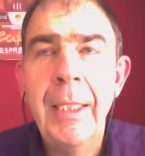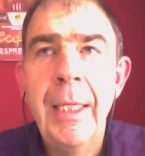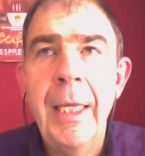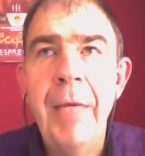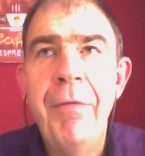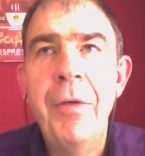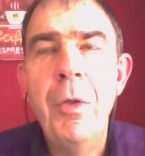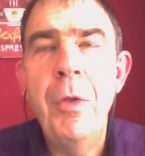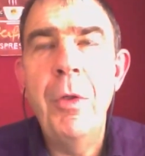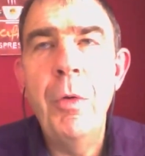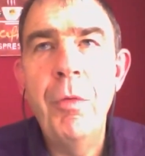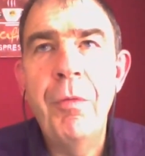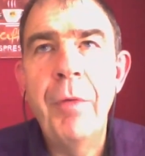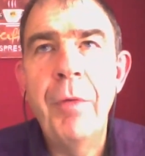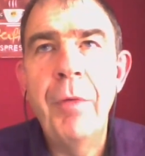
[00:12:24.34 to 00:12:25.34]
if
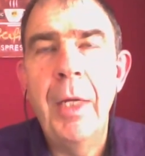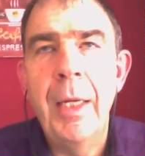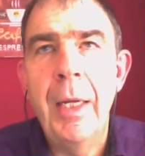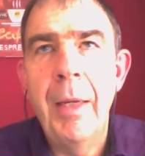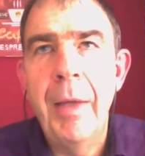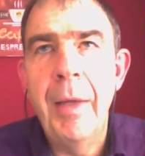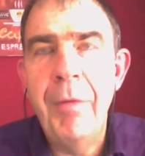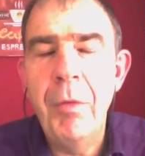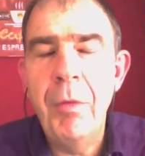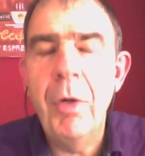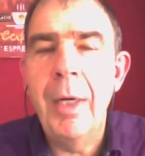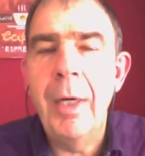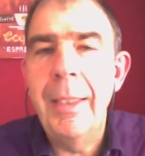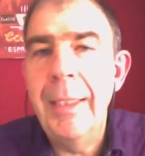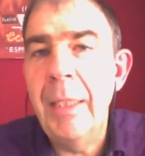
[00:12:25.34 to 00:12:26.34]
you've got
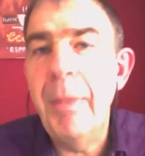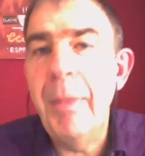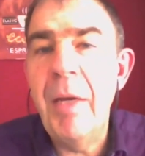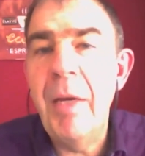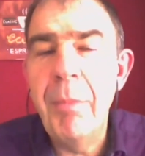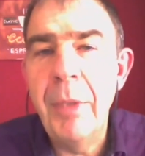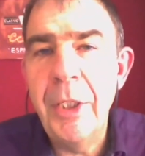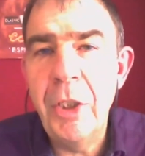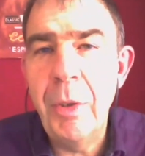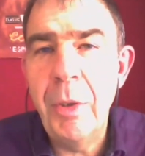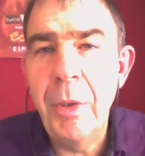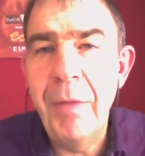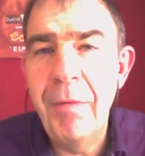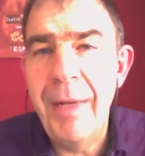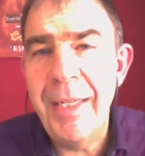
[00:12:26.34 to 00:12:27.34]
a little bit of money to
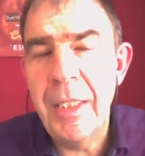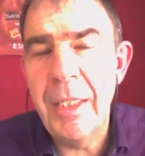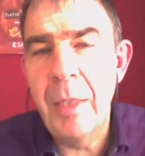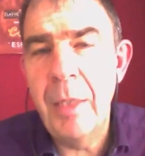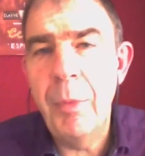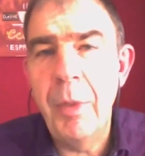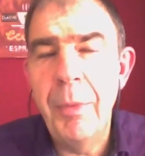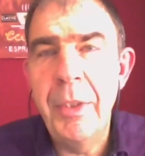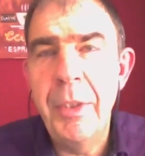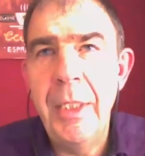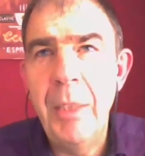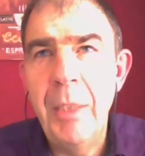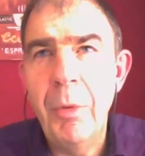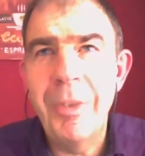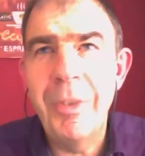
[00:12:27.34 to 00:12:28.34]
invest in a property,
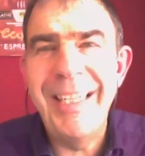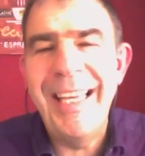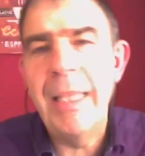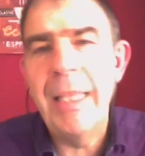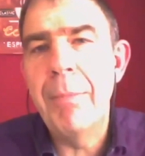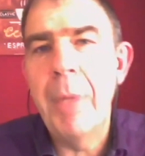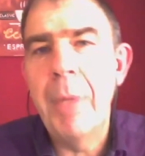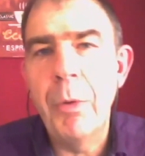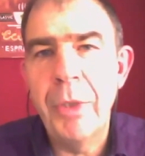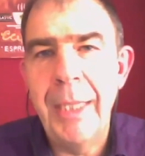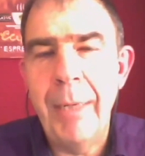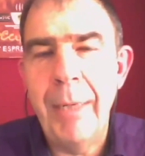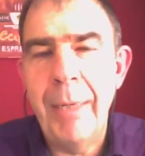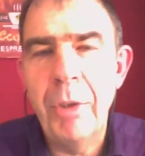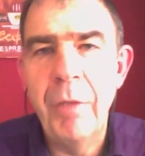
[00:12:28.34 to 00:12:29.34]
you want to get the most
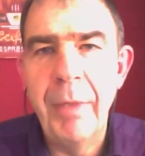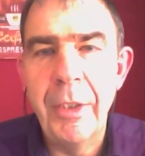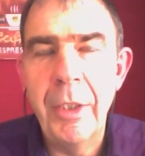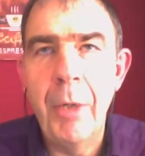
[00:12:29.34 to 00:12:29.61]
out of it.